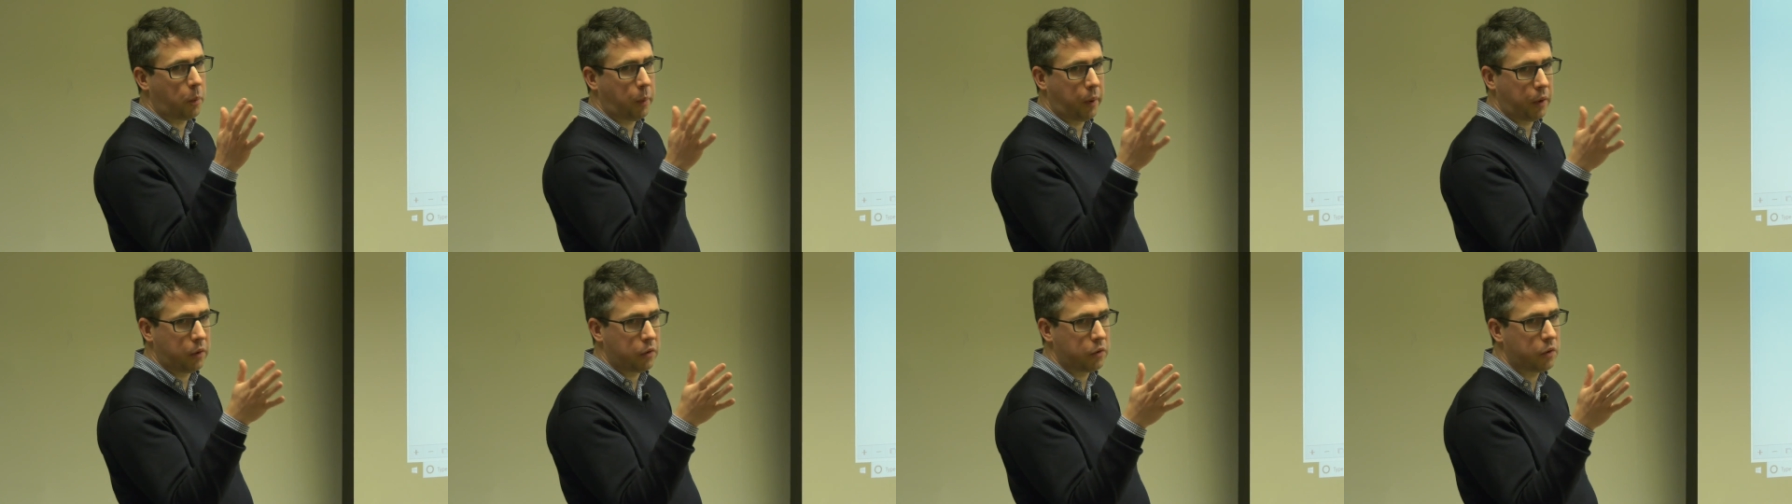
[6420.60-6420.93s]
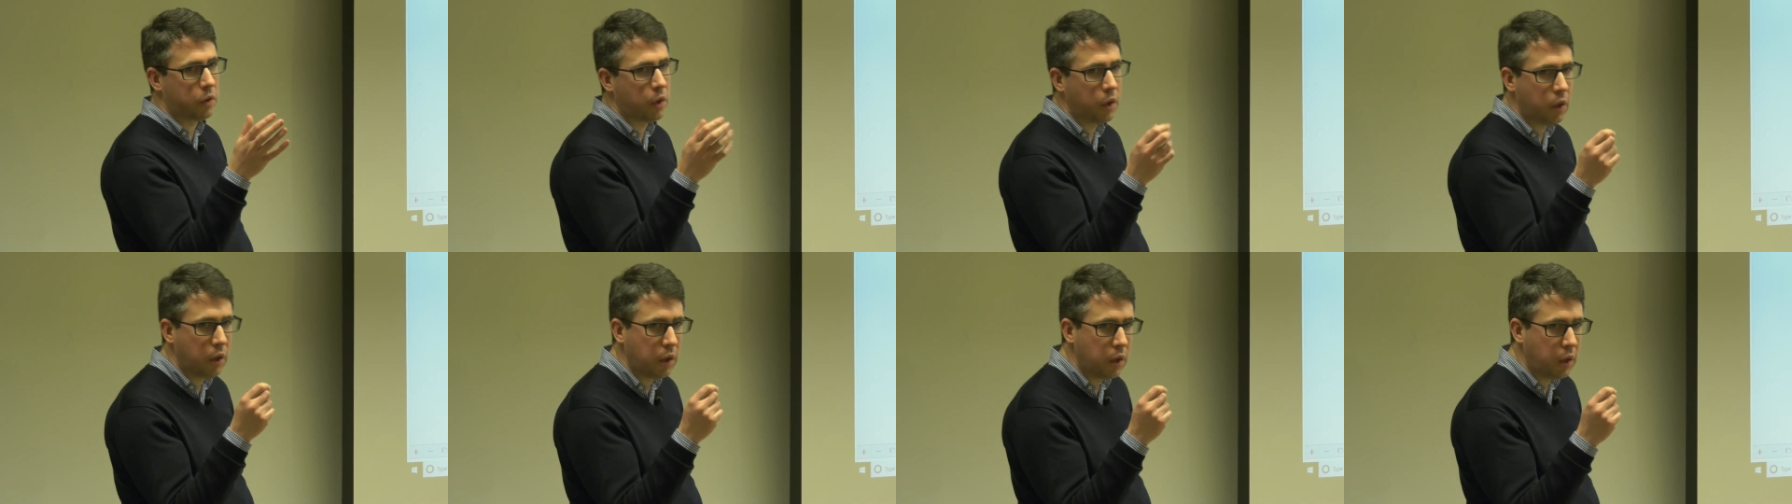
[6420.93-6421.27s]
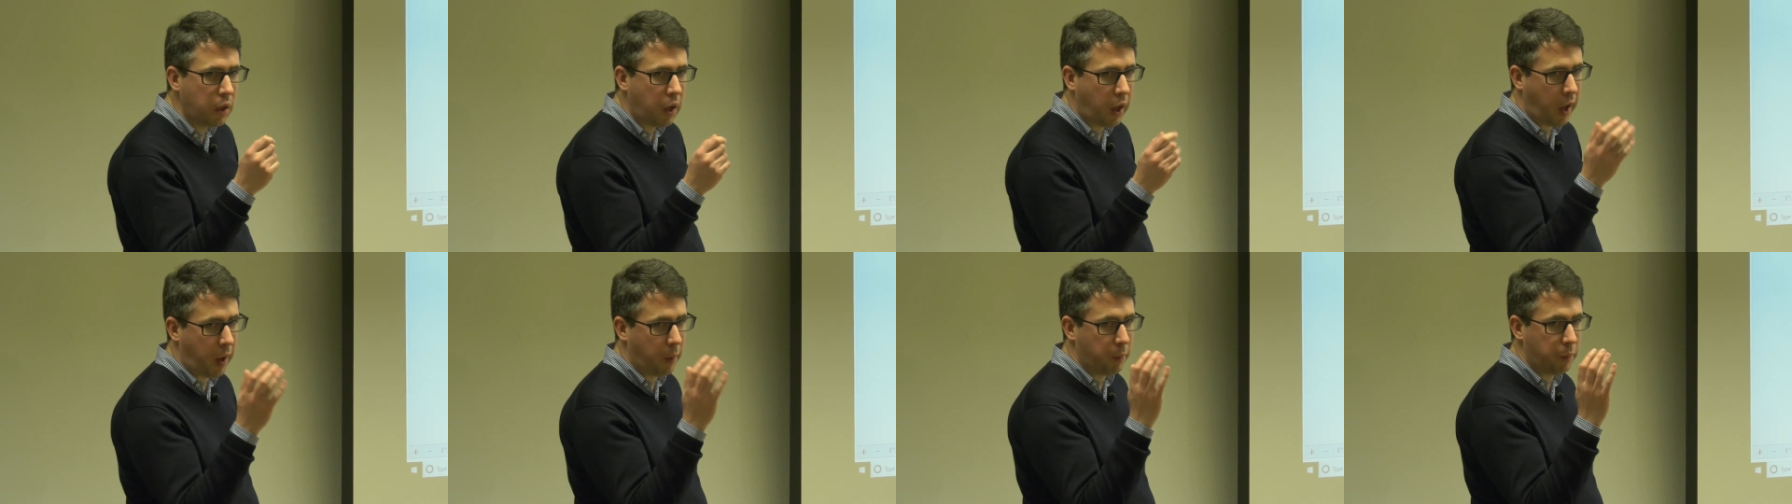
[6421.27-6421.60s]
about,
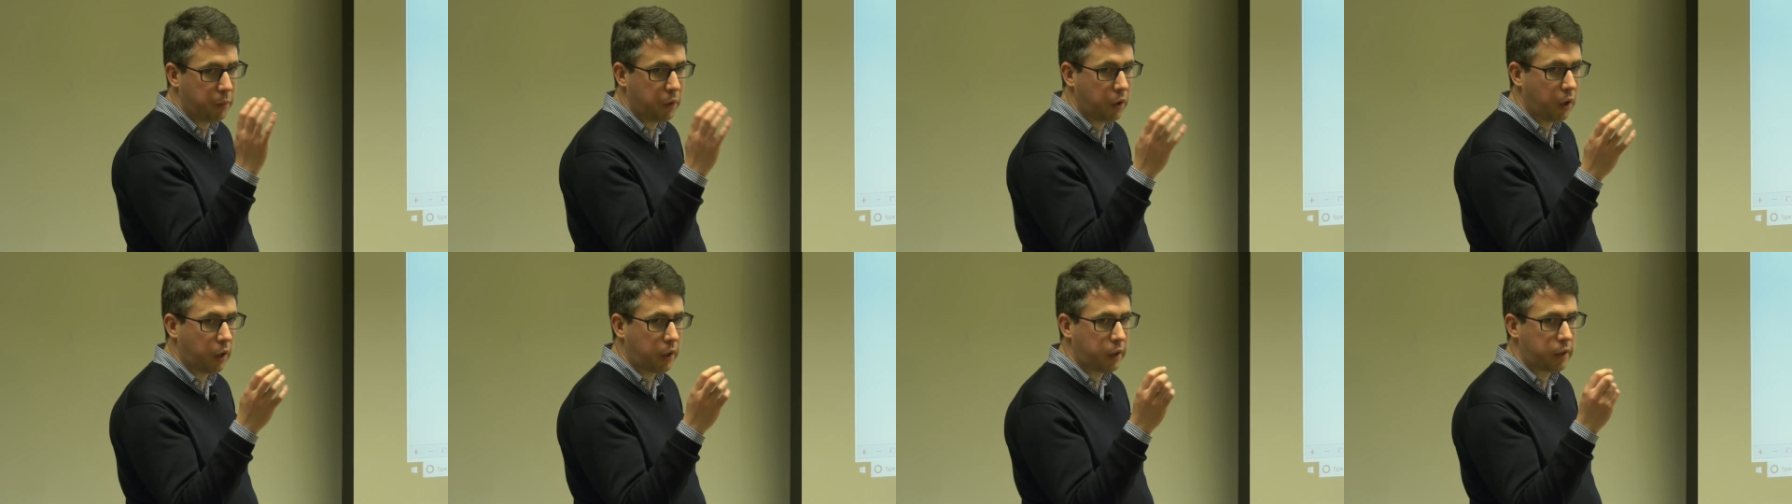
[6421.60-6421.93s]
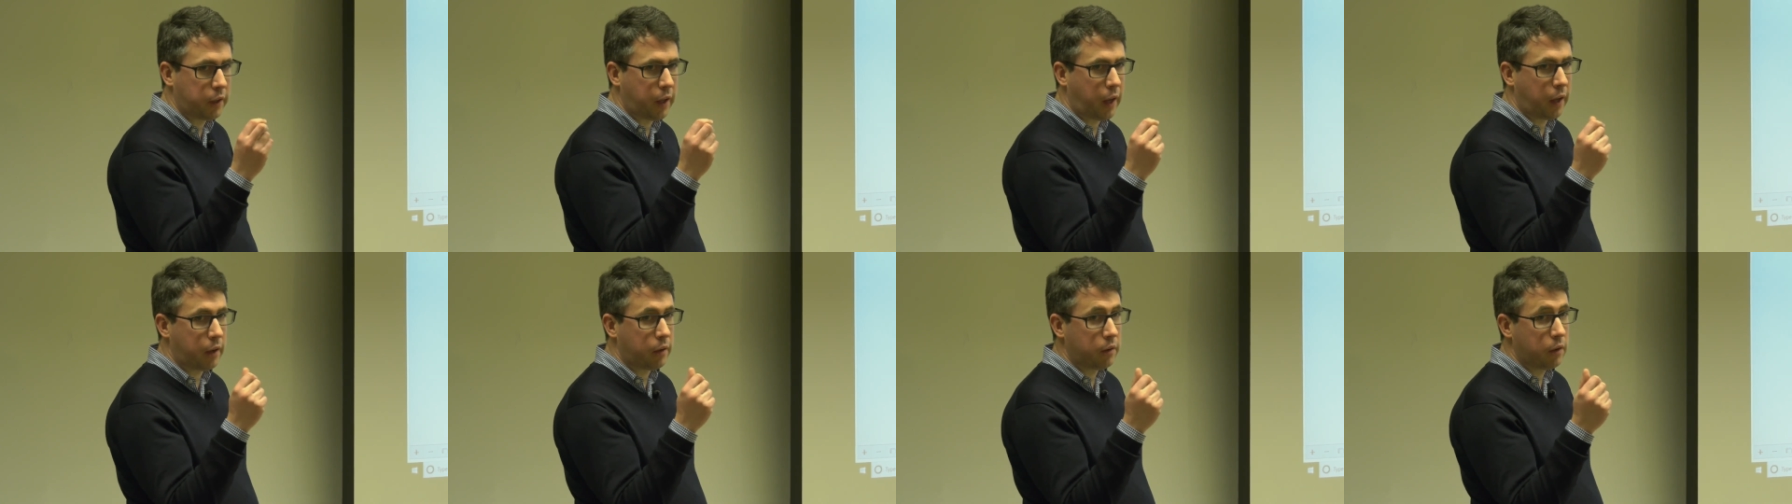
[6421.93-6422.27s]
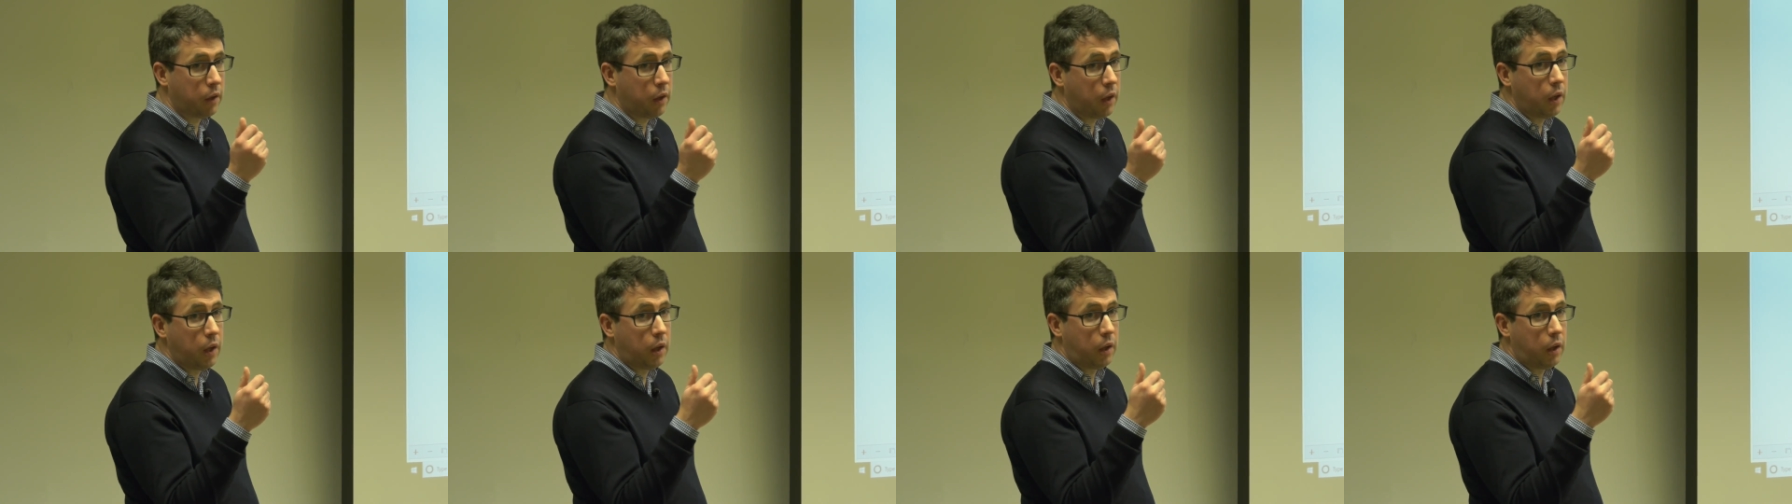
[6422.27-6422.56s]
like that,